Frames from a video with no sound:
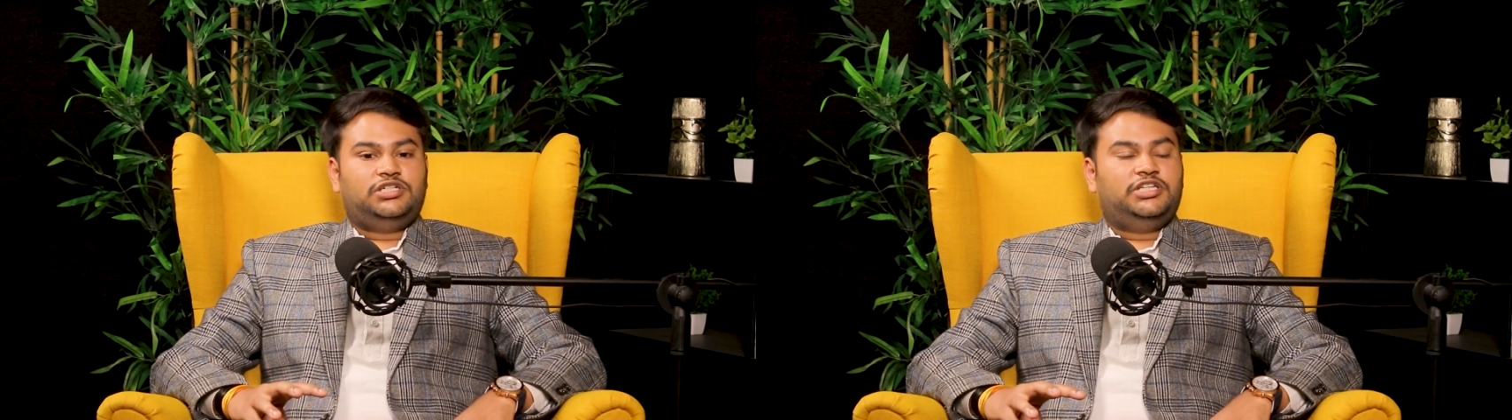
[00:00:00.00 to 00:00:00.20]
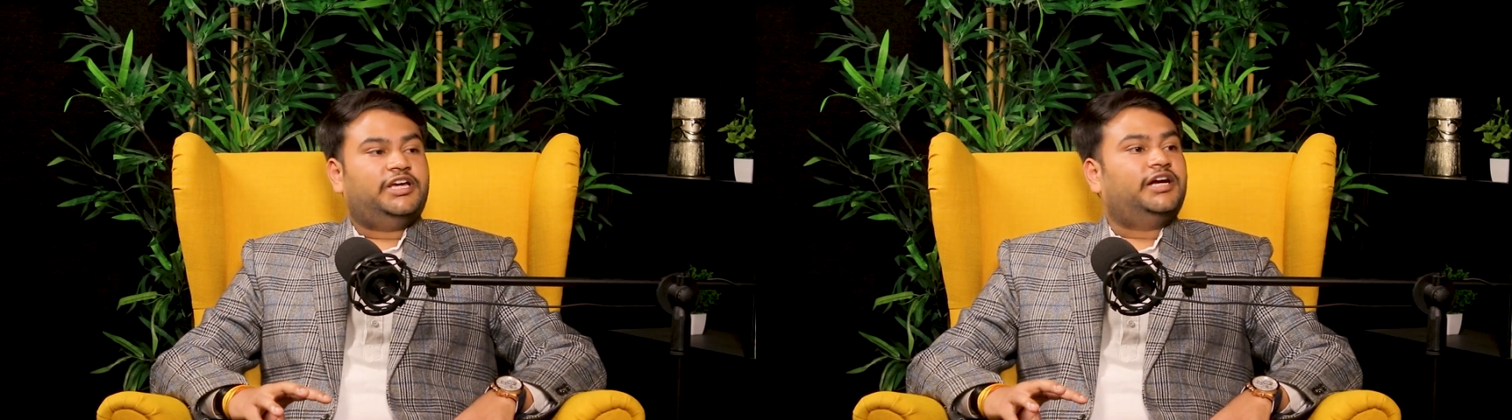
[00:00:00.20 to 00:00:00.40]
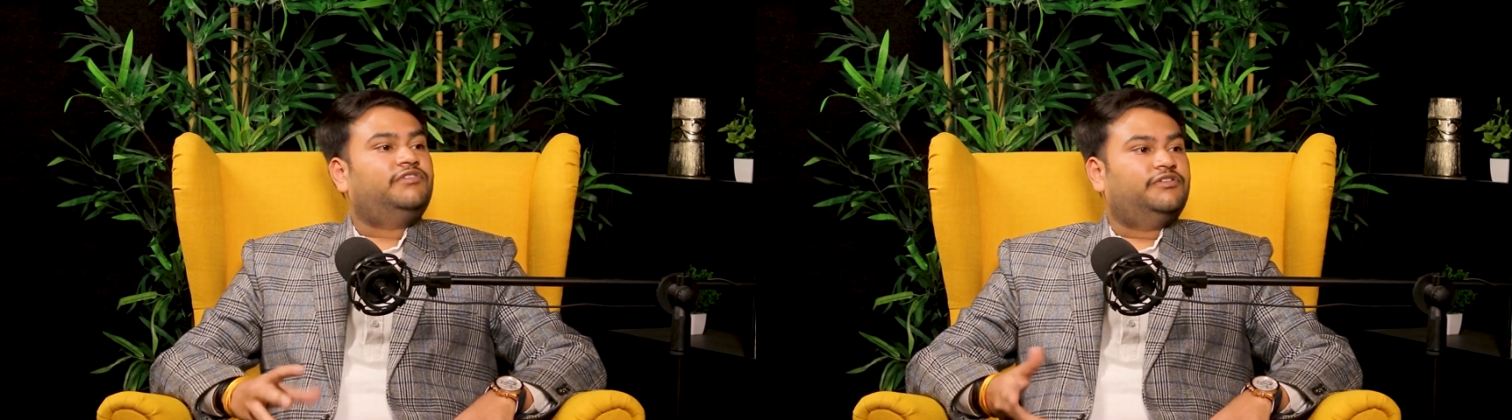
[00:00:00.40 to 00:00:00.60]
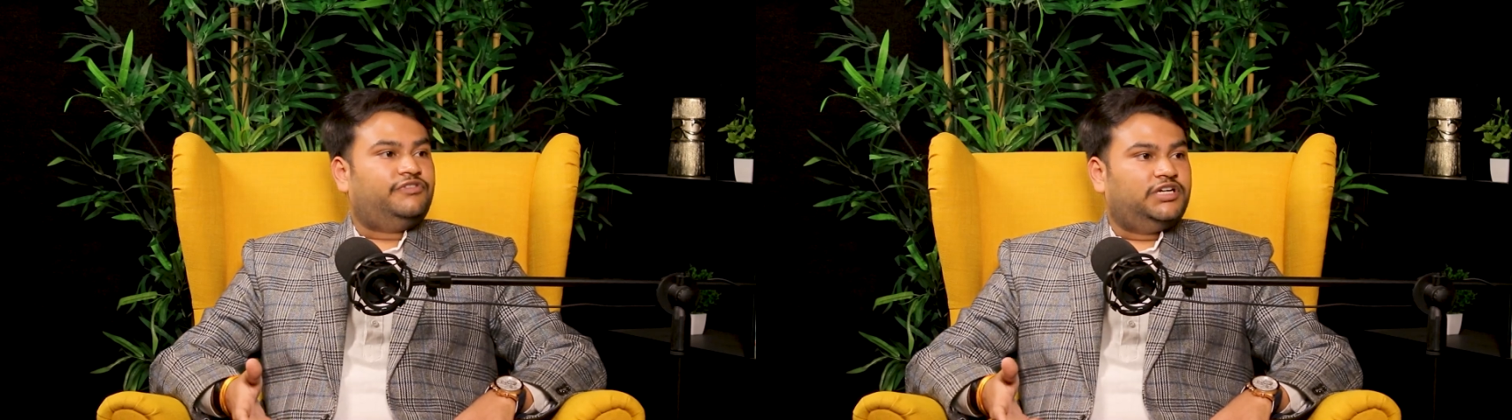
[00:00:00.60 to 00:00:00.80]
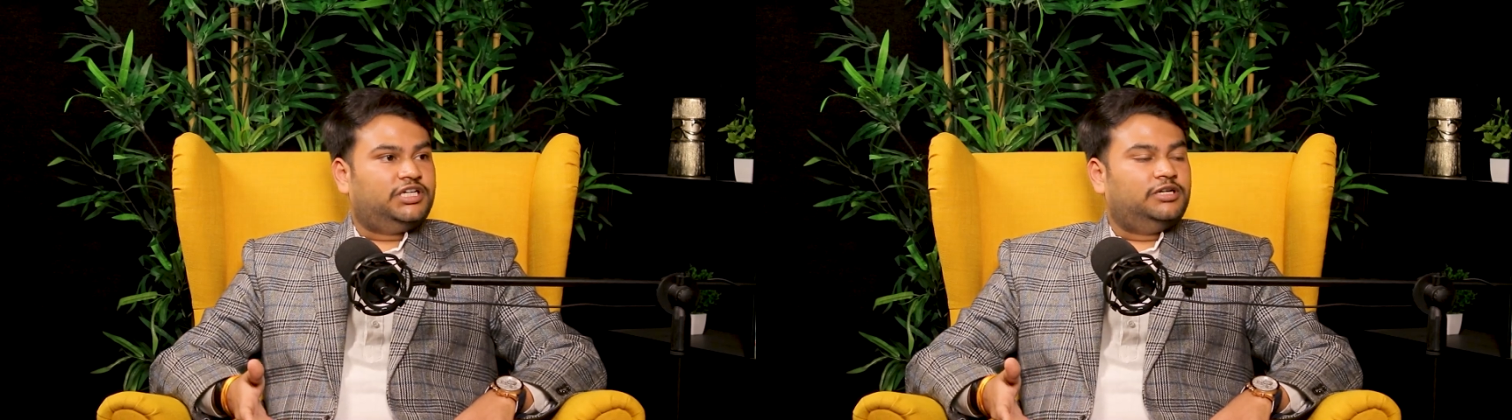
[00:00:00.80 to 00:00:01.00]
they have
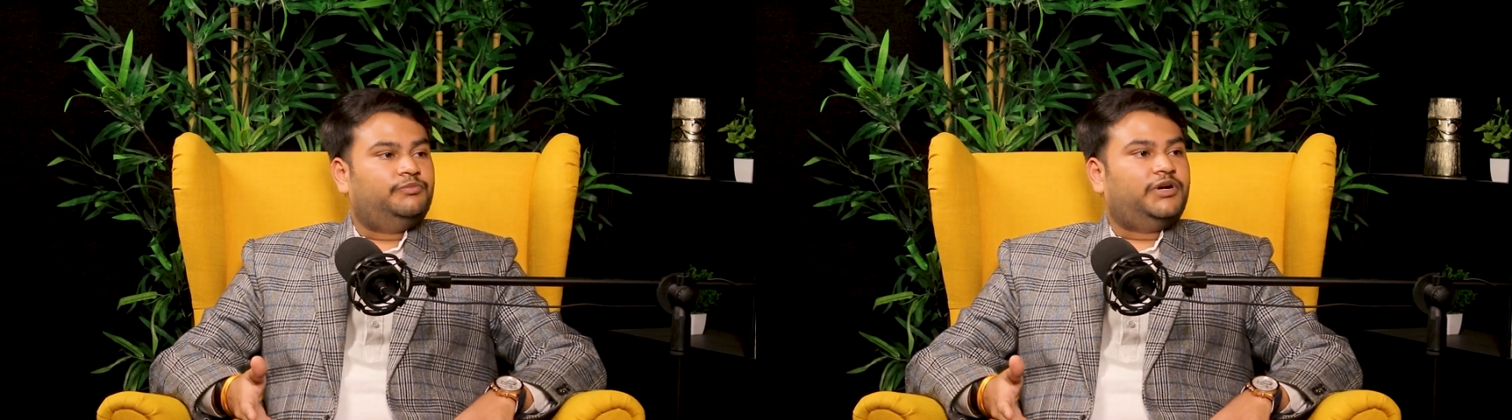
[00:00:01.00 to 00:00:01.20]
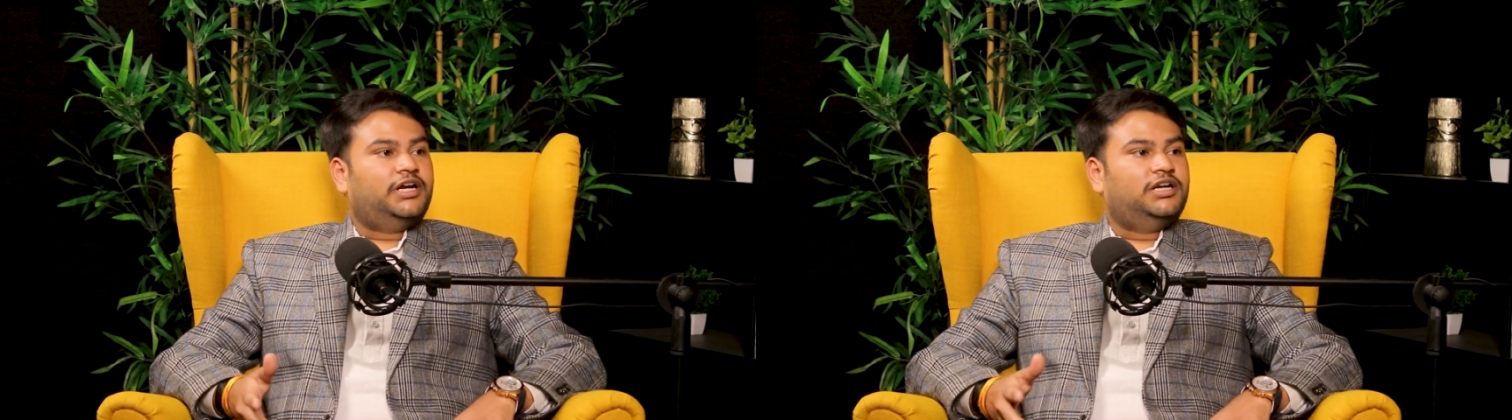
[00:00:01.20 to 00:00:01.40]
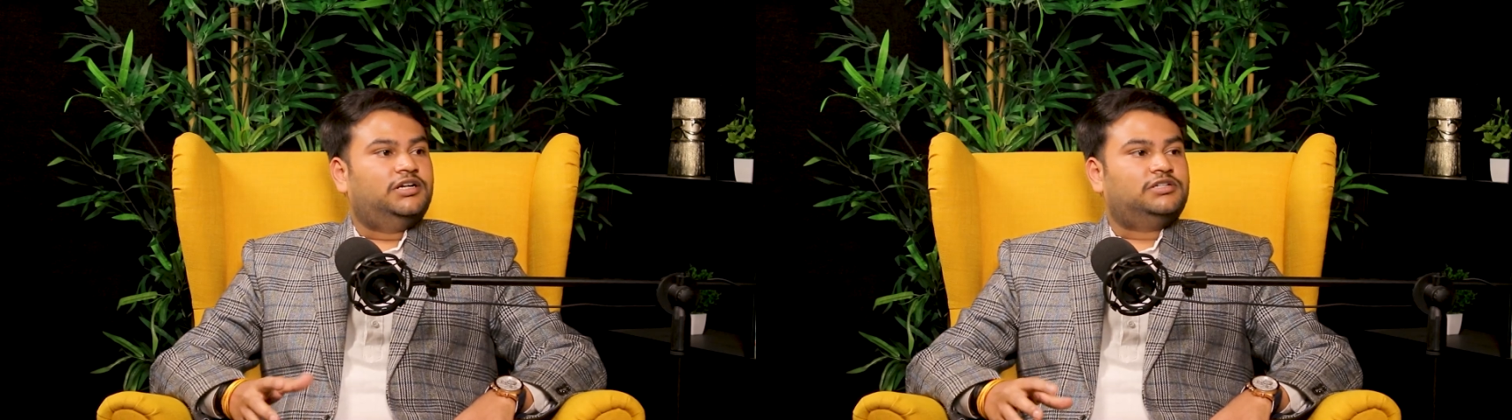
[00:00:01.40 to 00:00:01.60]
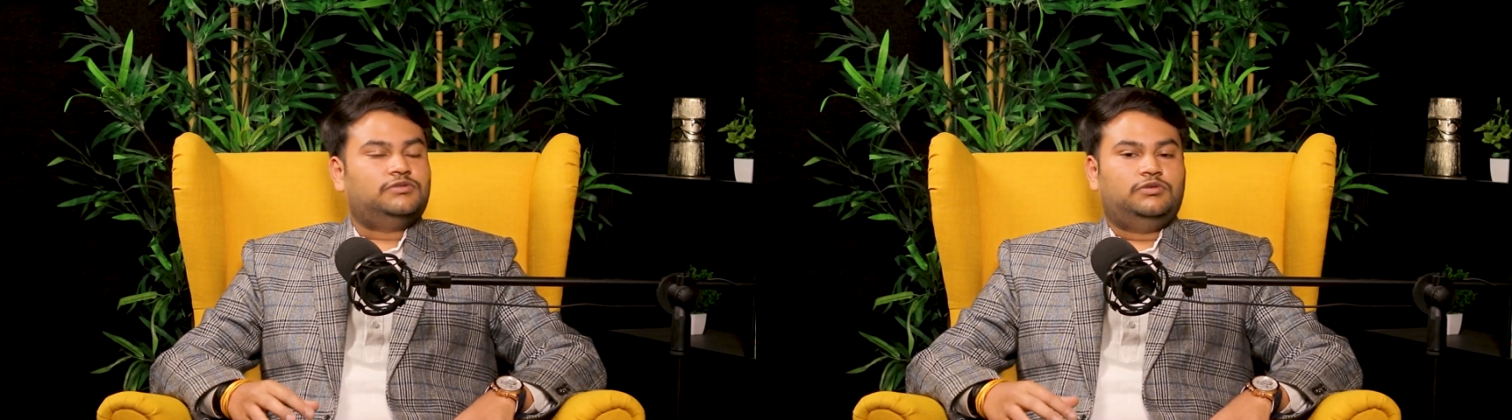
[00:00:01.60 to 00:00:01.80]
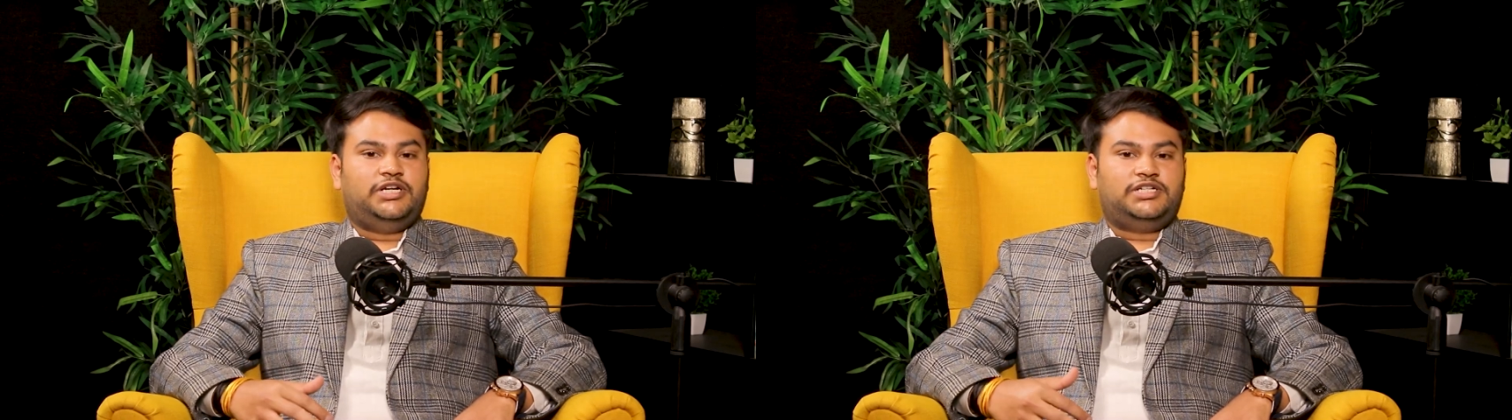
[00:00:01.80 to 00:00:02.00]
different compilers.
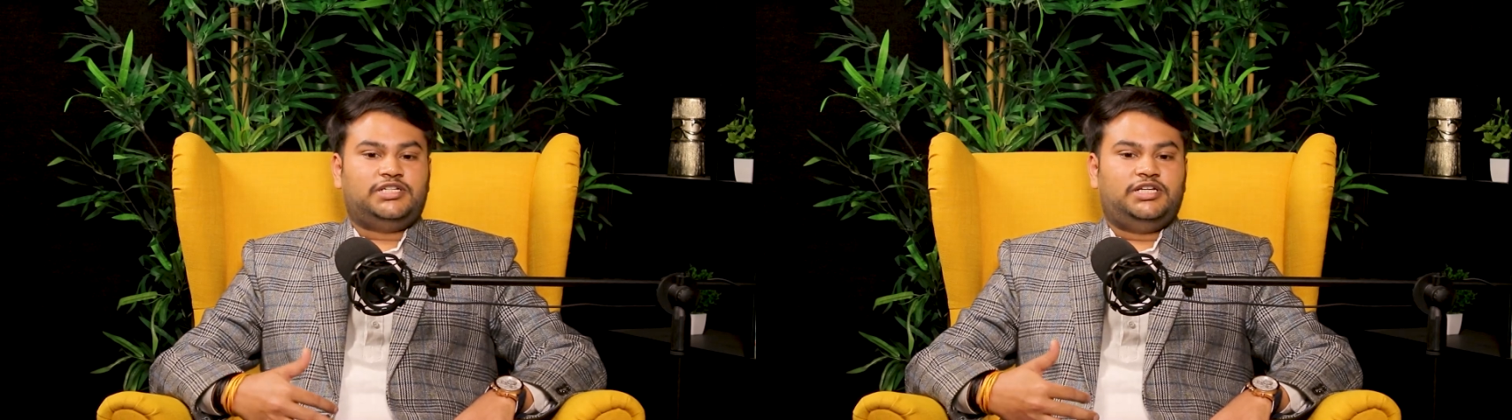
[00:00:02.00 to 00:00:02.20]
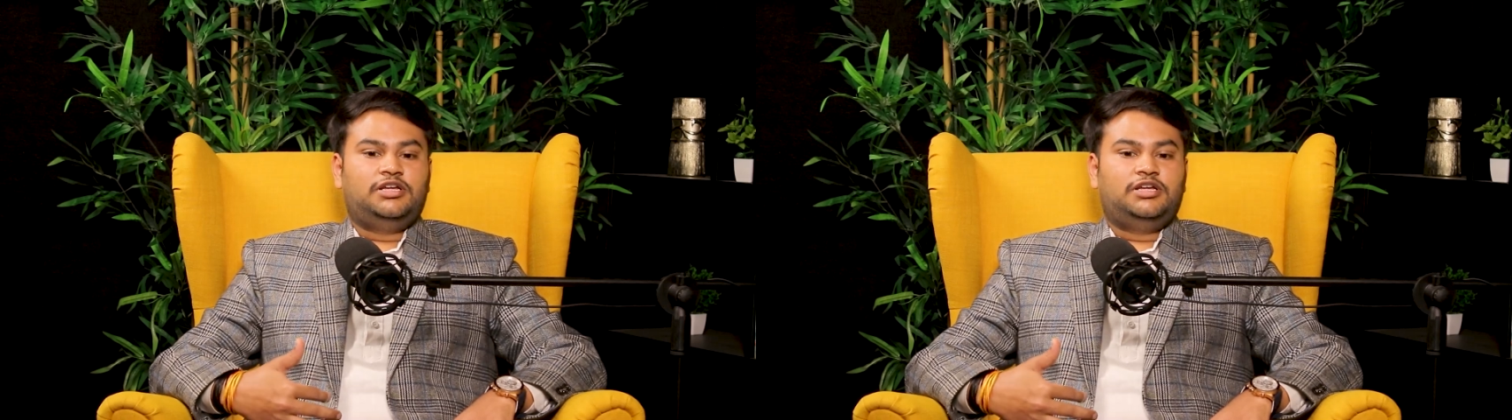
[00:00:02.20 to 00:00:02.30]
So let's say